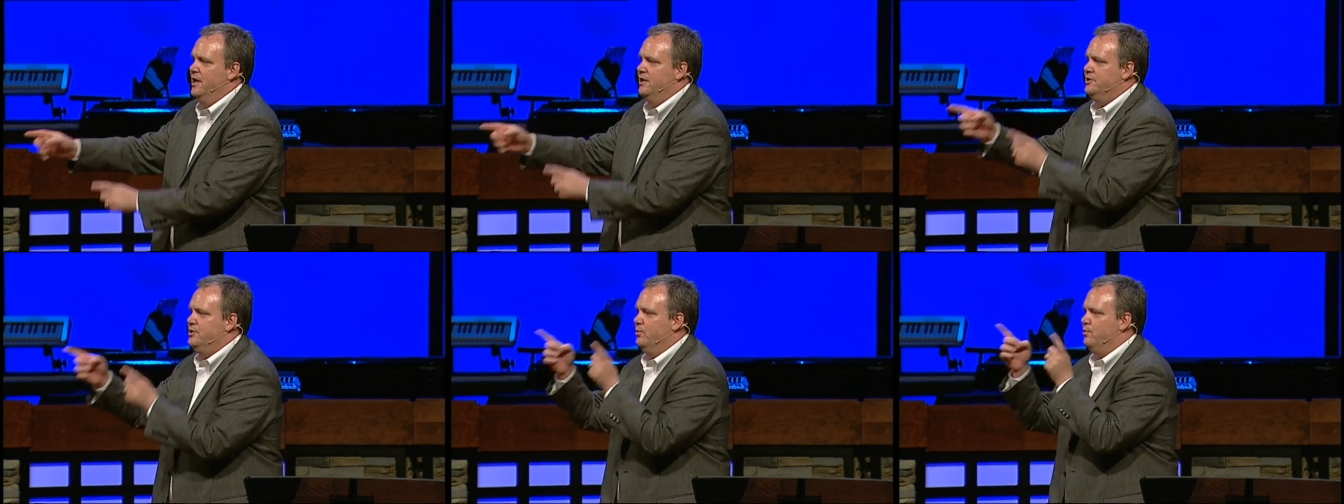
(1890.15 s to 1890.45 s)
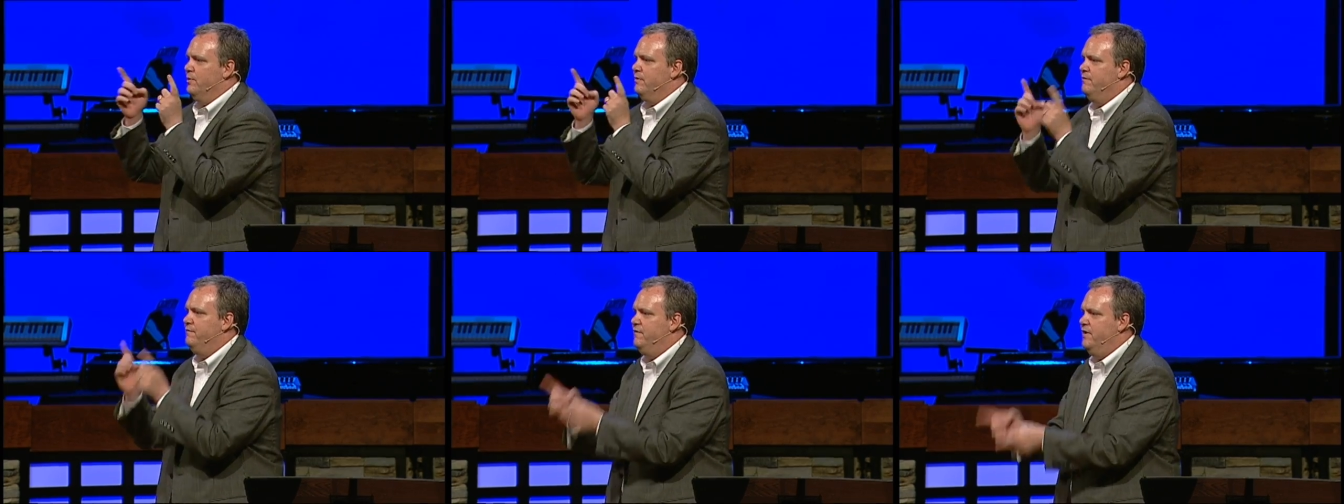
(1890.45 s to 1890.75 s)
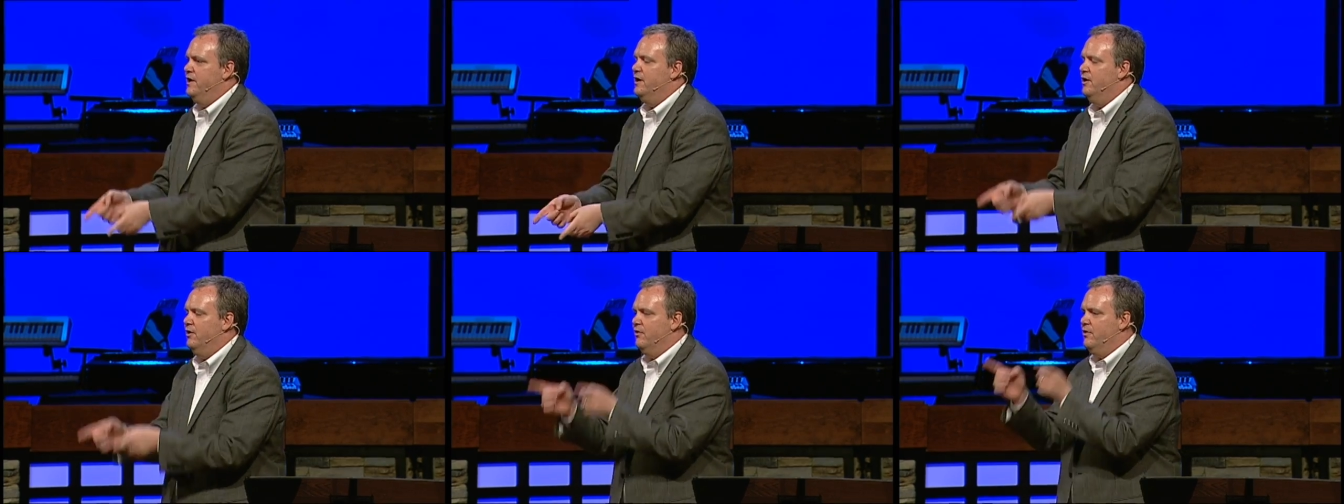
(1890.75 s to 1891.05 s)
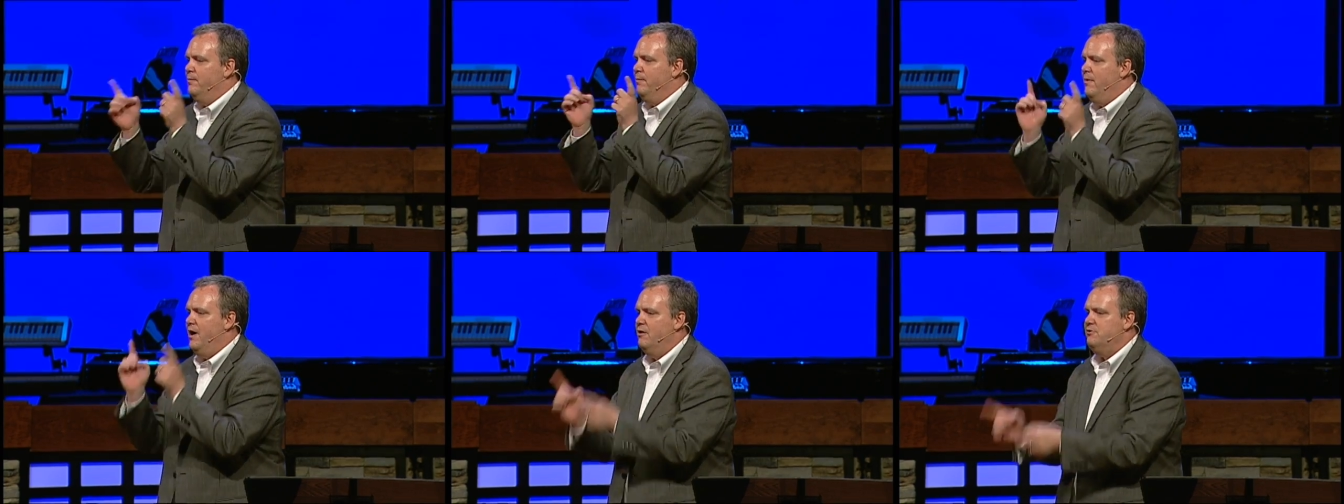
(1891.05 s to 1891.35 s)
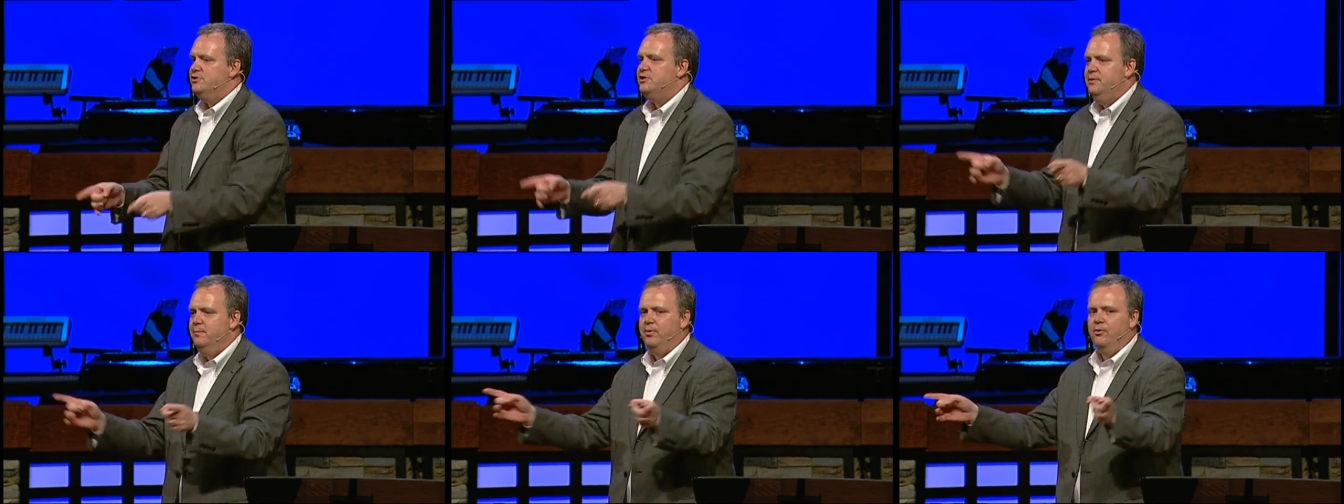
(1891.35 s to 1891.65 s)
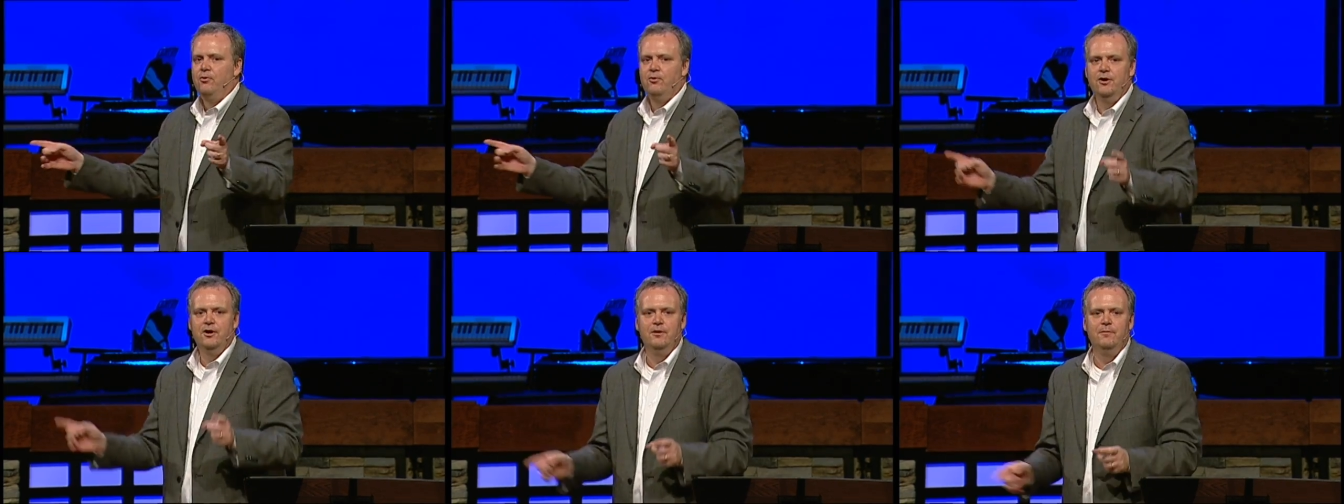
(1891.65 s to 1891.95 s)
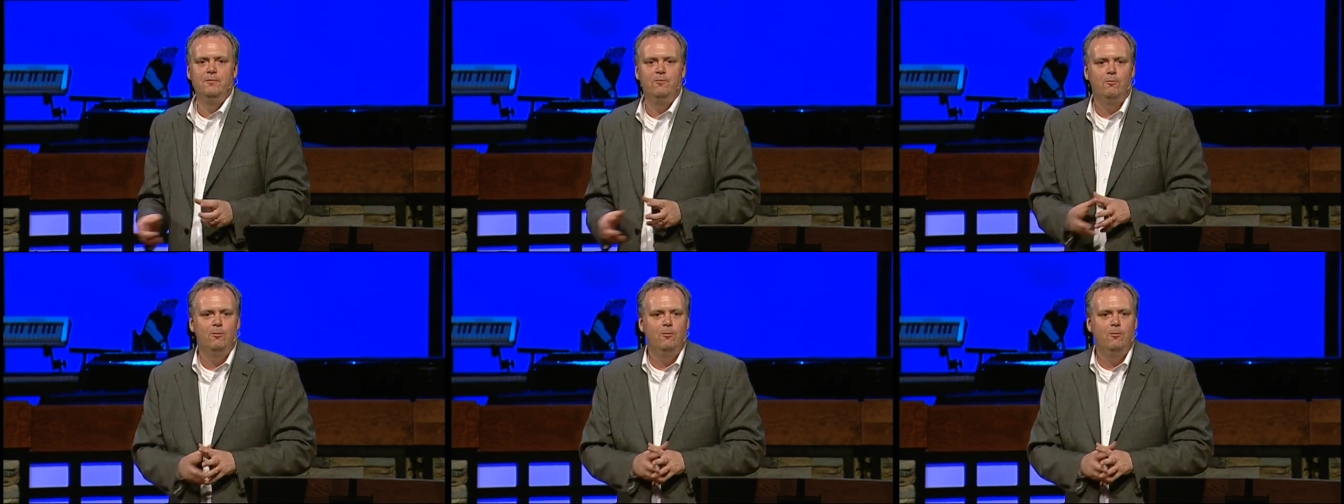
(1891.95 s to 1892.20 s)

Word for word: to reveal the most important